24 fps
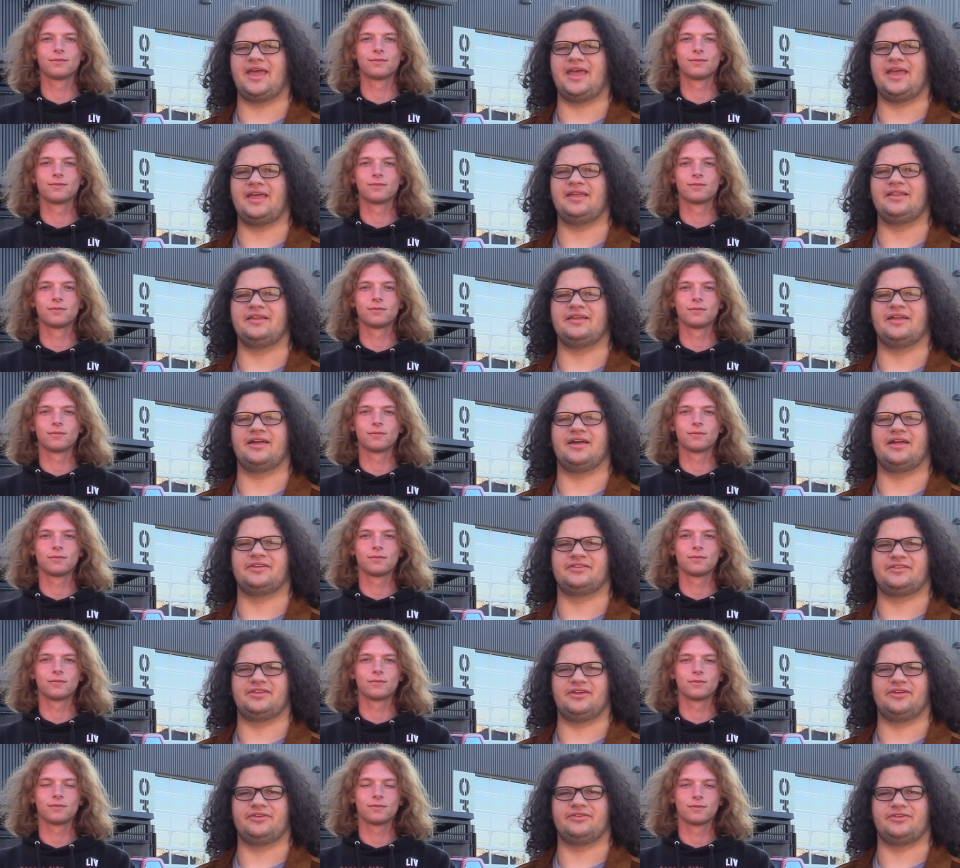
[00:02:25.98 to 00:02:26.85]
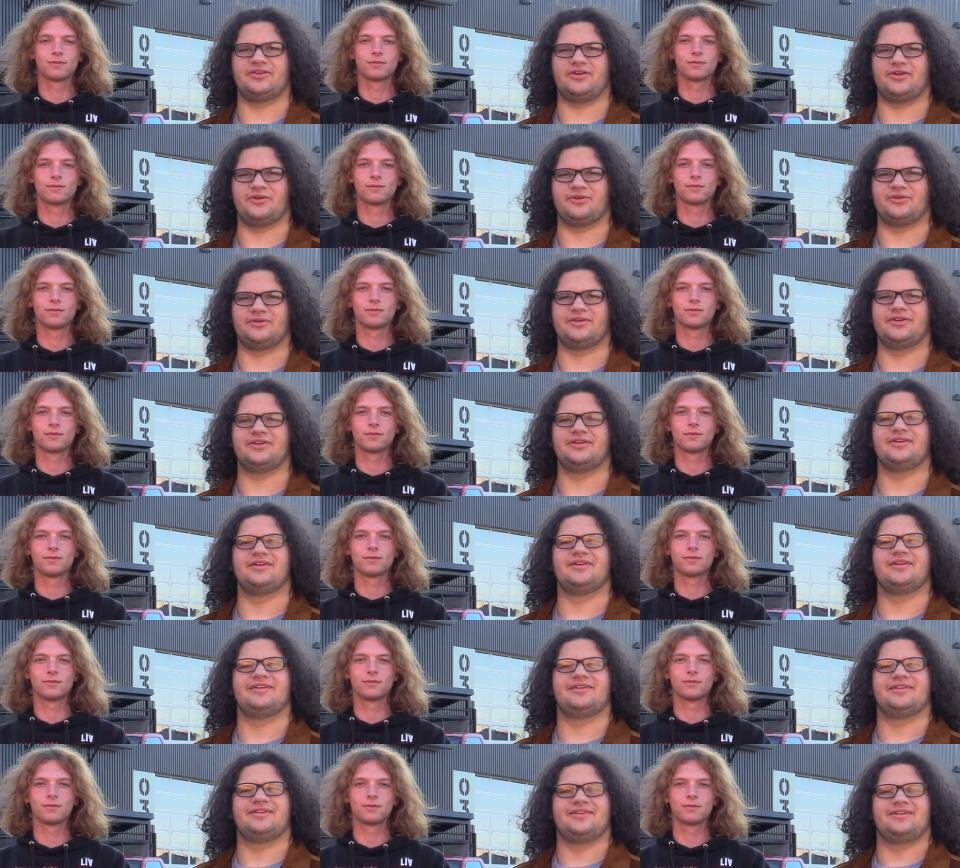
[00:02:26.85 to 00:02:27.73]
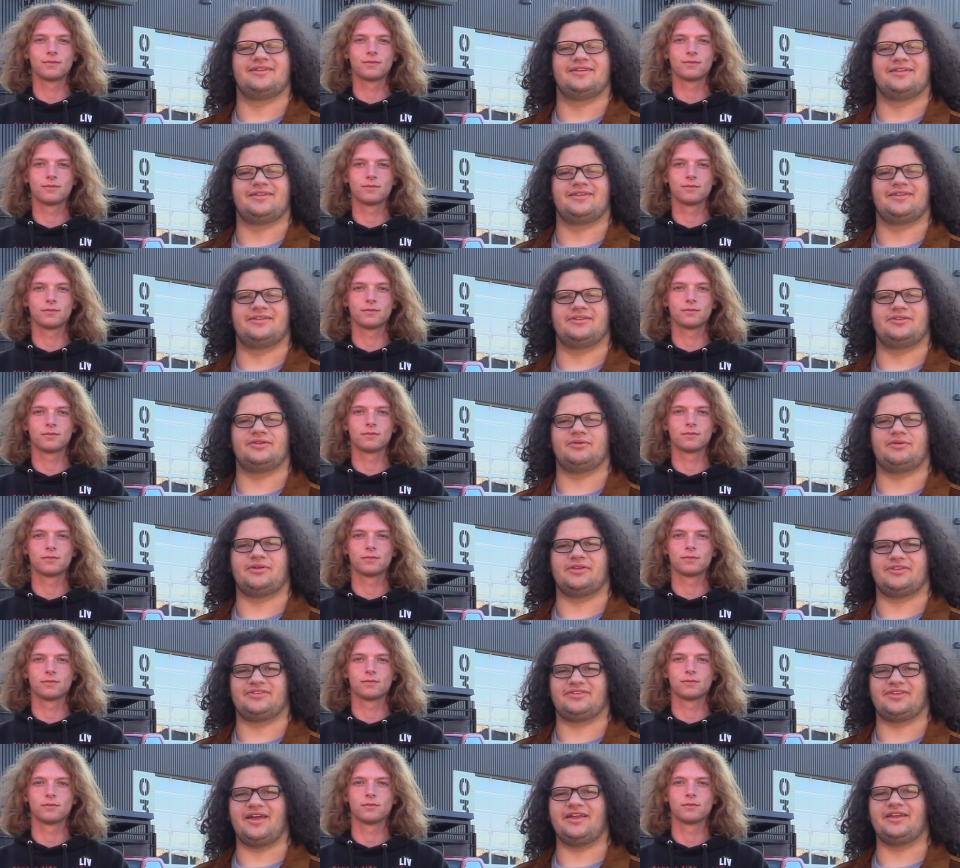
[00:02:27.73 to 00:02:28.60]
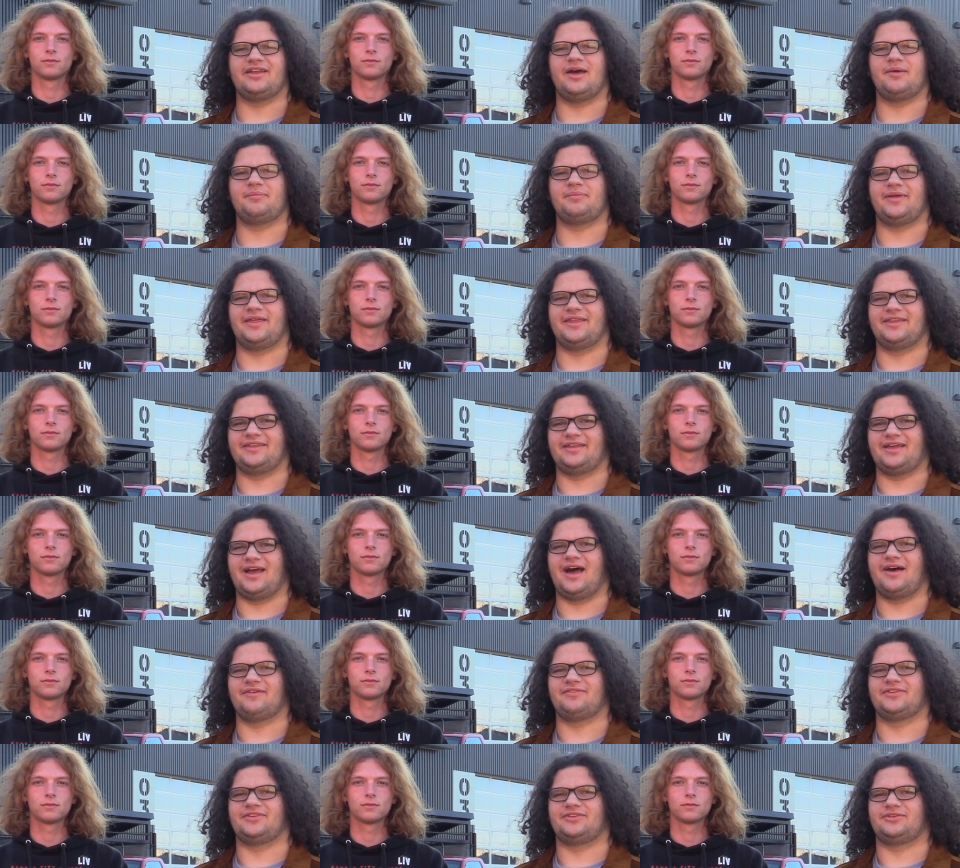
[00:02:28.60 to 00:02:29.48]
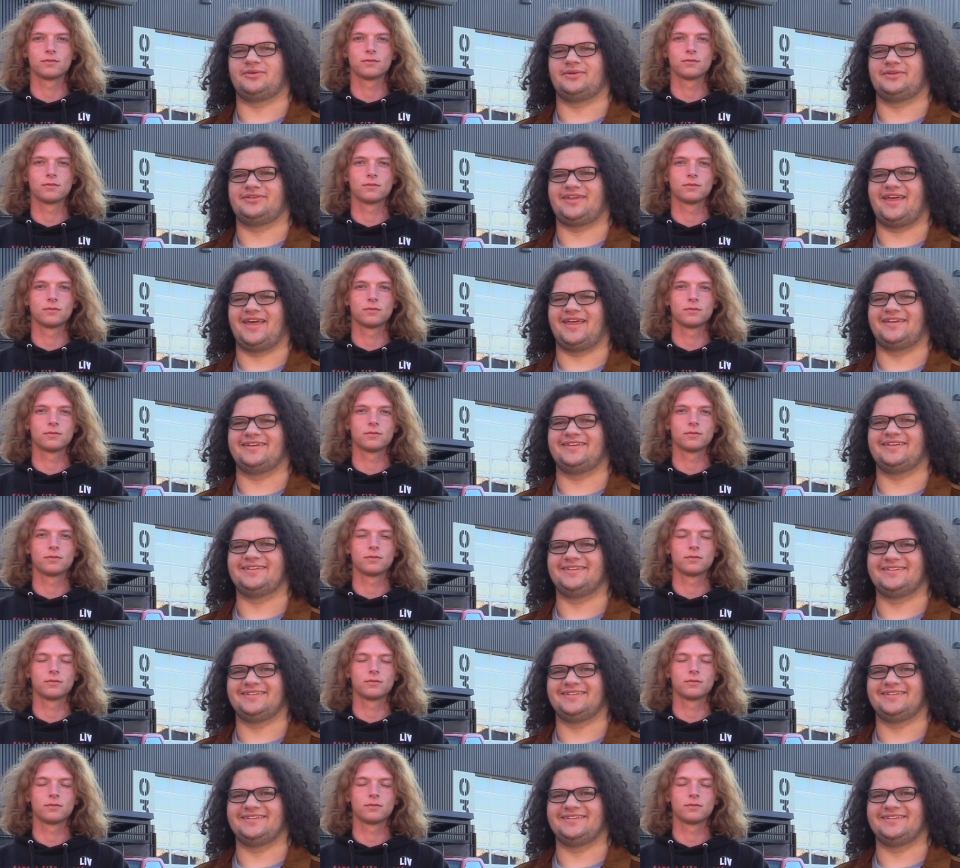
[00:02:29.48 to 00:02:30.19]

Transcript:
Speaker 1: 8 until noon. You can sign up in the office to attend.